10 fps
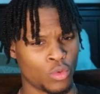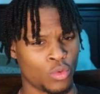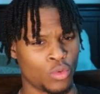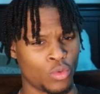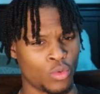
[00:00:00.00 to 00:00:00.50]

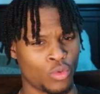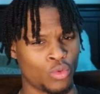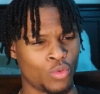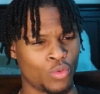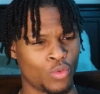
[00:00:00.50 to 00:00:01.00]

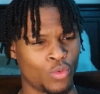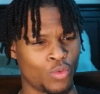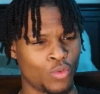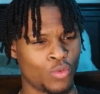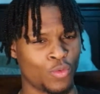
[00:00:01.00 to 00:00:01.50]

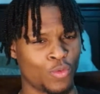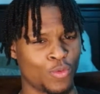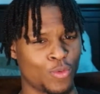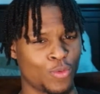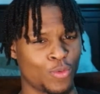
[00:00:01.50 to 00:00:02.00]

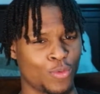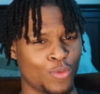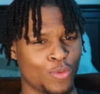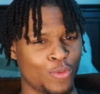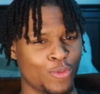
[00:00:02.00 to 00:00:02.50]

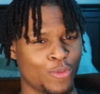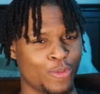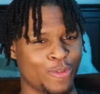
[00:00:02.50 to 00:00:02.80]
Nothing is said.